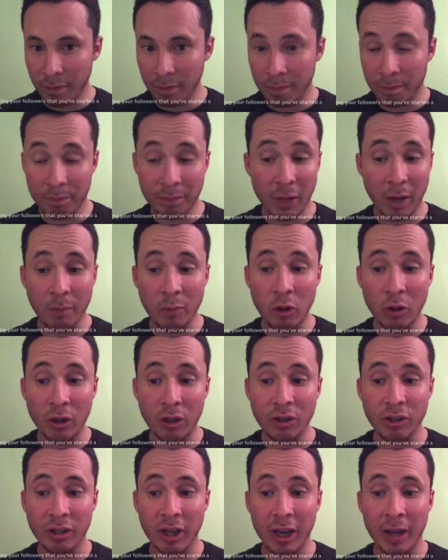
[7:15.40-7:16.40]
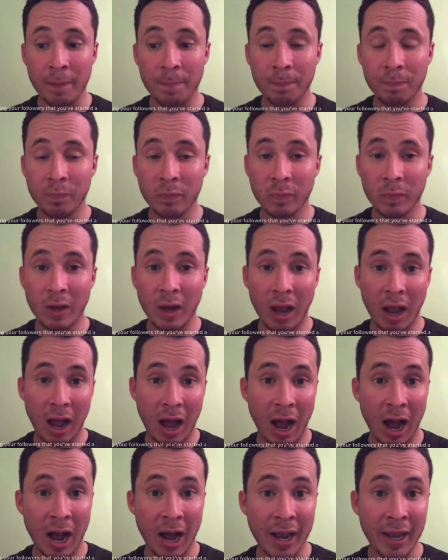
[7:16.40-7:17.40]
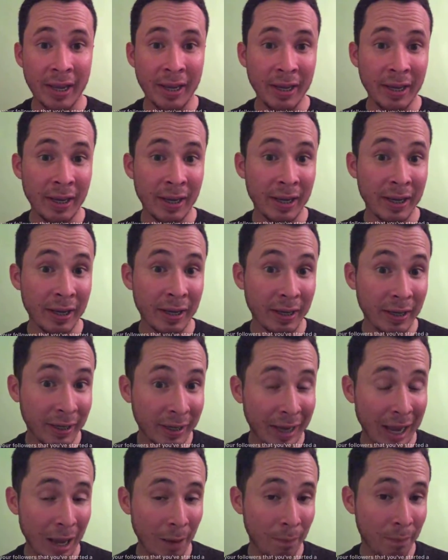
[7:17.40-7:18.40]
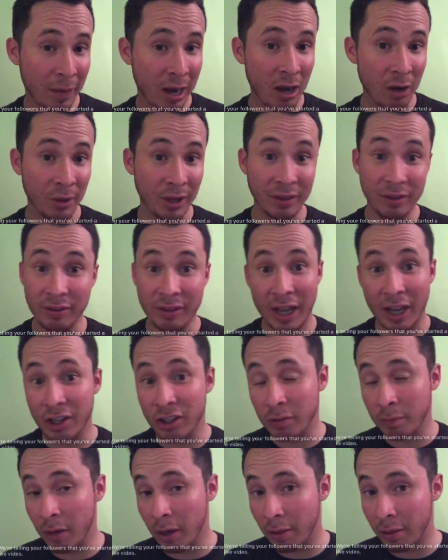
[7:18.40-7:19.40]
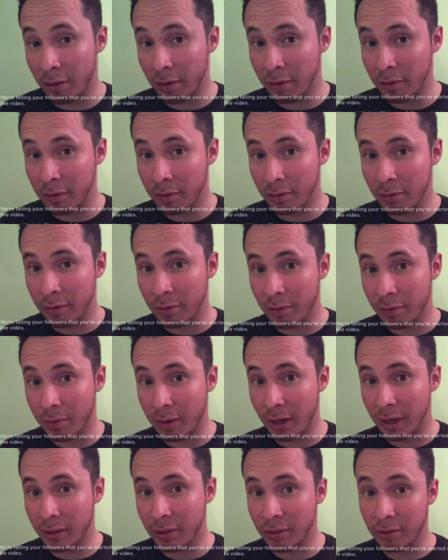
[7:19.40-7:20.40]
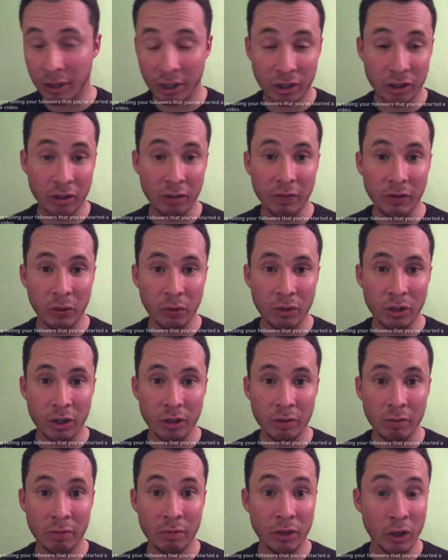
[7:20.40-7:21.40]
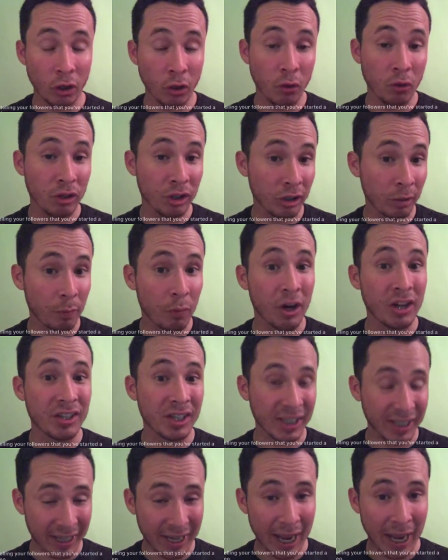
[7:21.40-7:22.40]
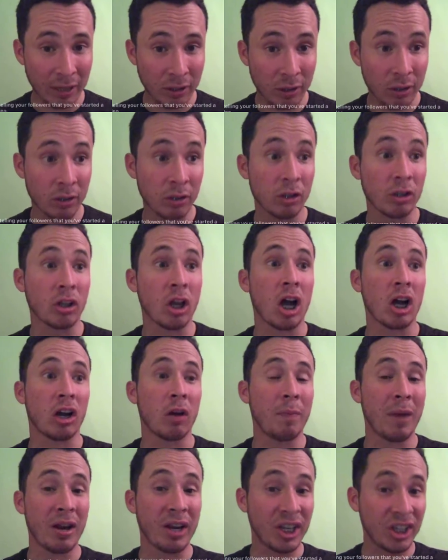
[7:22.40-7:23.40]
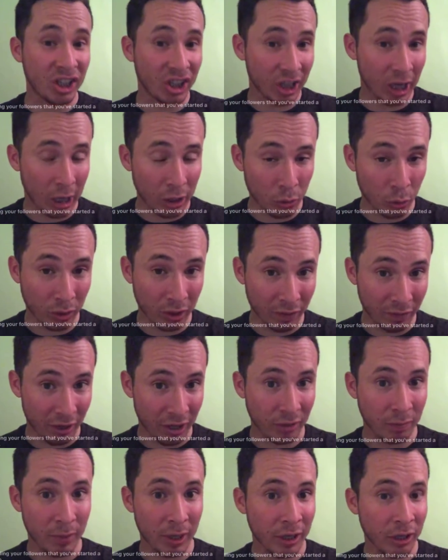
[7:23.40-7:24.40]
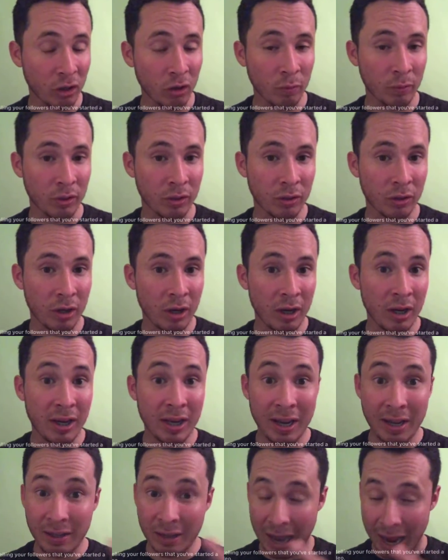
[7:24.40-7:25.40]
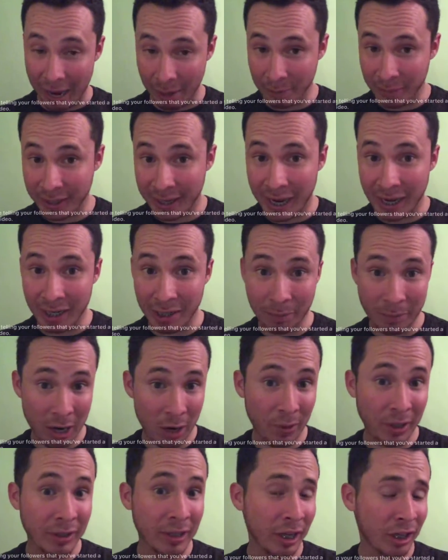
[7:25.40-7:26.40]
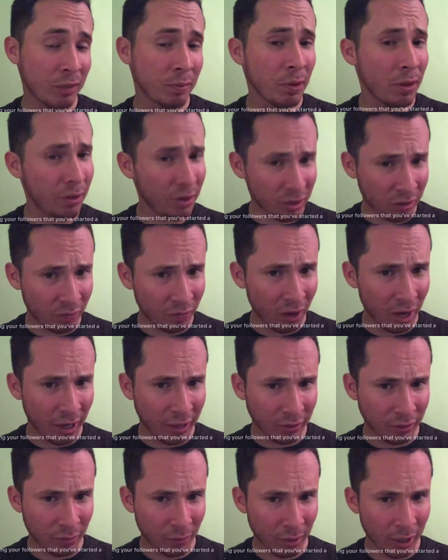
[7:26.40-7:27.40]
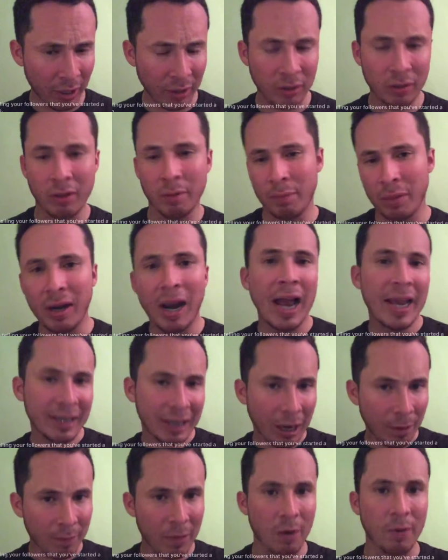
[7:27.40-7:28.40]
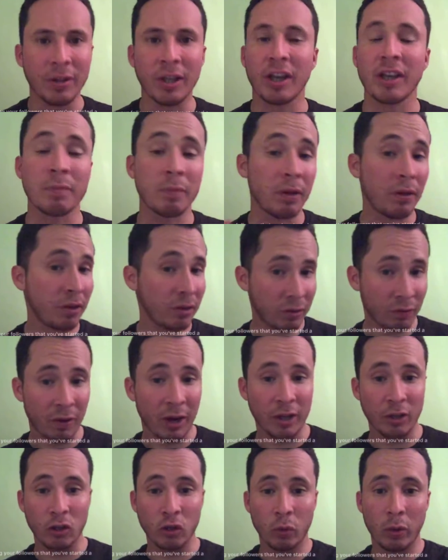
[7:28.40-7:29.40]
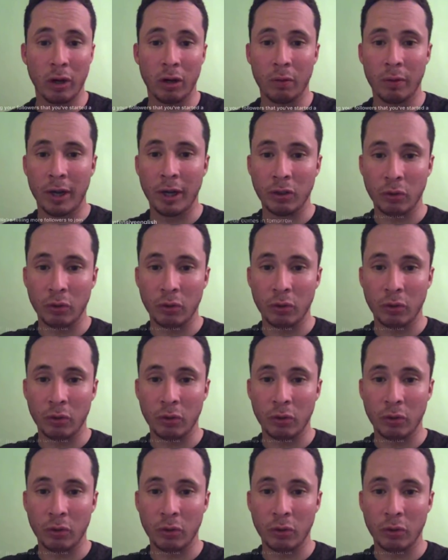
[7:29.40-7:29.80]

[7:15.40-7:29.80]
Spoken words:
Maybe you can say, I get married next month, right? It's the future. You're using the present get to talk about a scheduled event by humans. I'm getting married next month is fine, right? But I get married next month is fine as well, right?